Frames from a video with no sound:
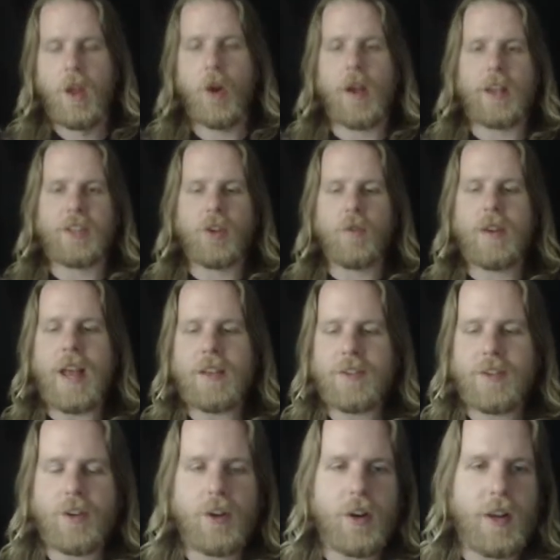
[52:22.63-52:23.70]
Okay, so
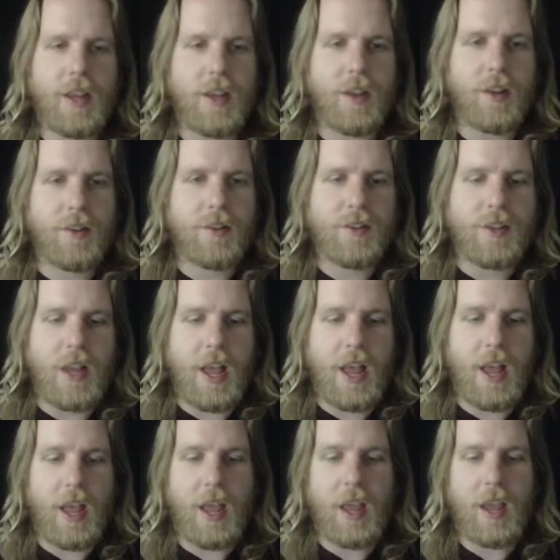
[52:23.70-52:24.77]
Nestor is
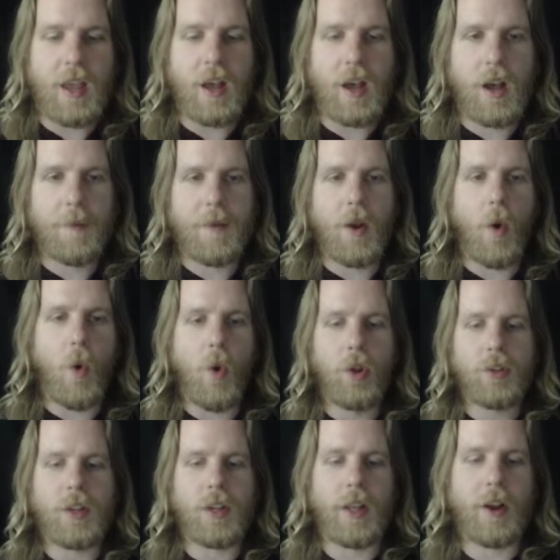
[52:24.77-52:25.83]
an
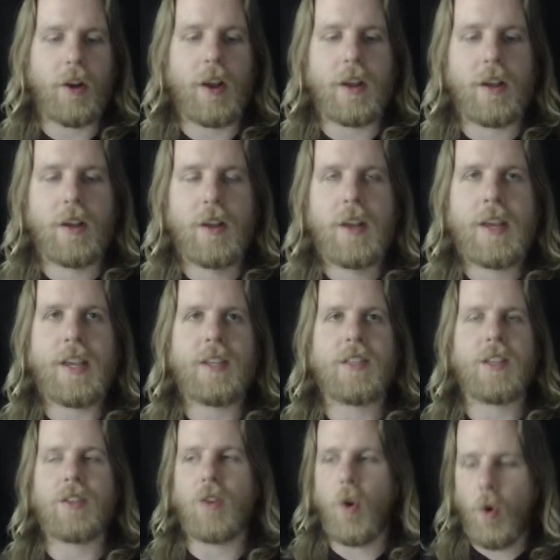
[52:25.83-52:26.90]
old cleric. He's
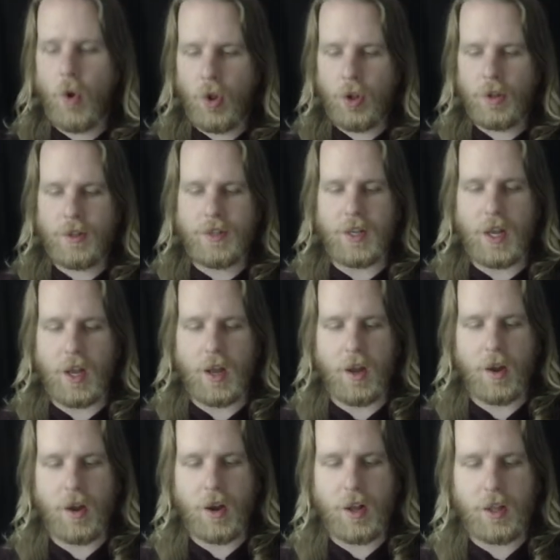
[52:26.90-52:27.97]
this old
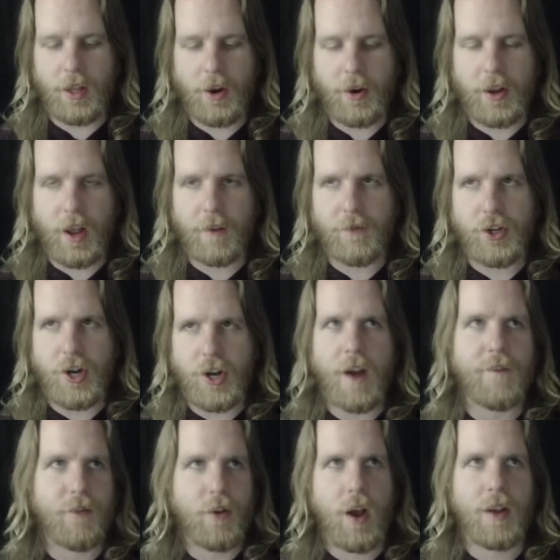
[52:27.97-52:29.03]
cleric of
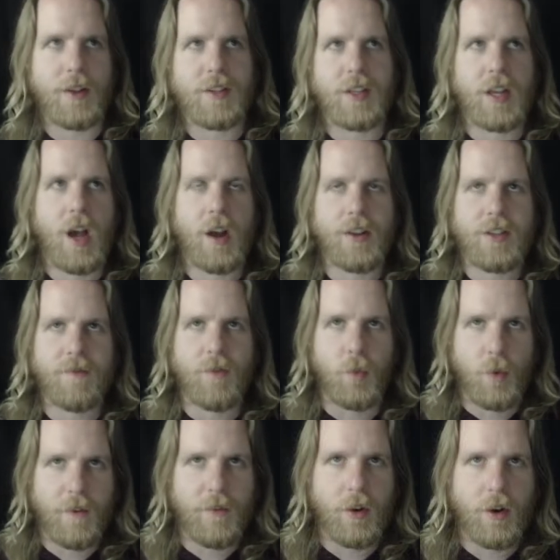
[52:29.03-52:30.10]
Shavras, the goddess of the
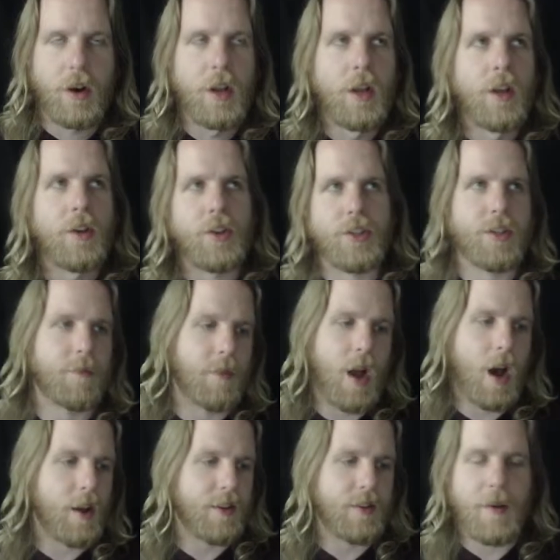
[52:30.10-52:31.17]
river, just some
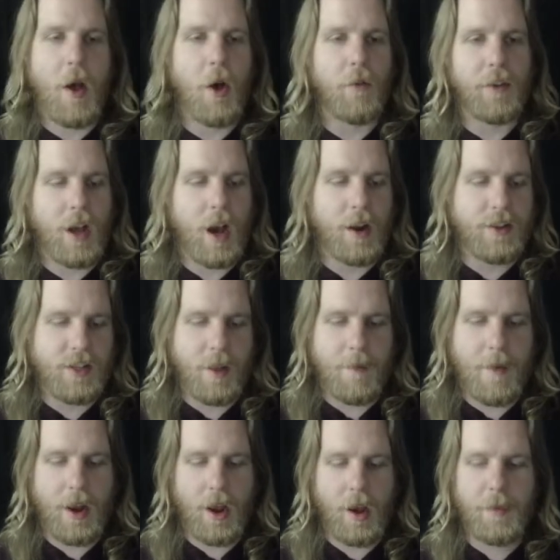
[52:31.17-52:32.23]
goddess, an elven goddess I
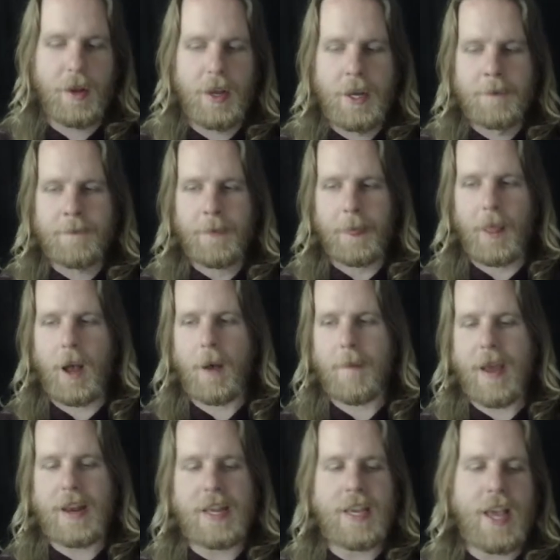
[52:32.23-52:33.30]
made up.
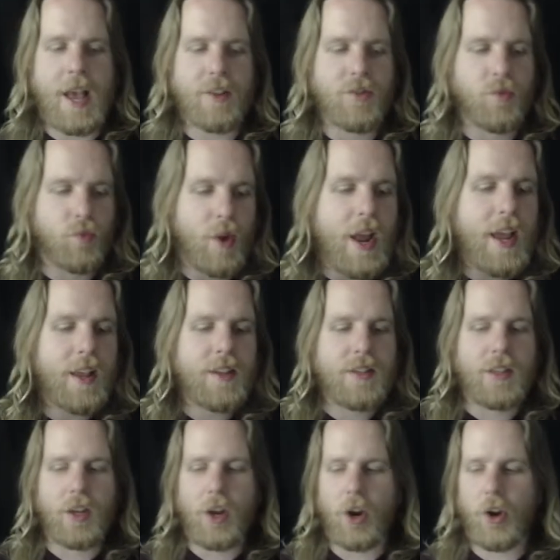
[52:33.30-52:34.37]
And he has
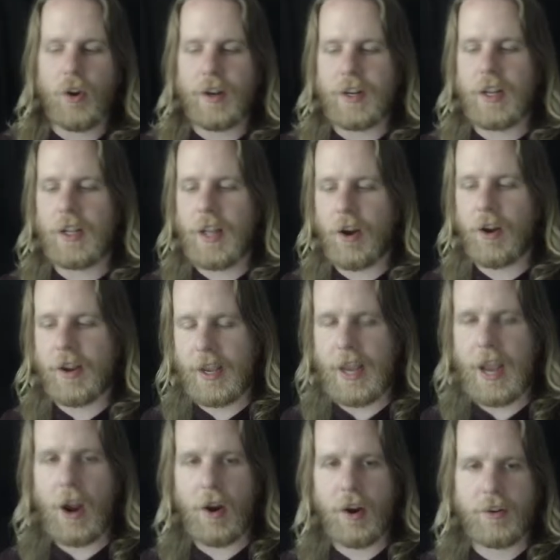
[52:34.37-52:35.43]
raised the current cleric
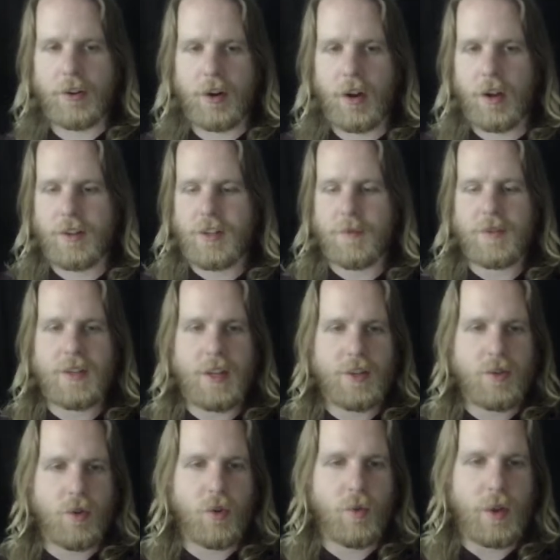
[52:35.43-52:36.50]
character. His name is
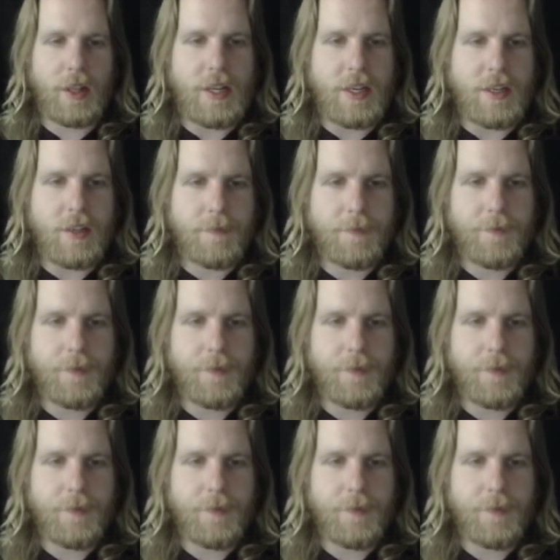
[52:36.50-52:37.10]
Nestor Relit.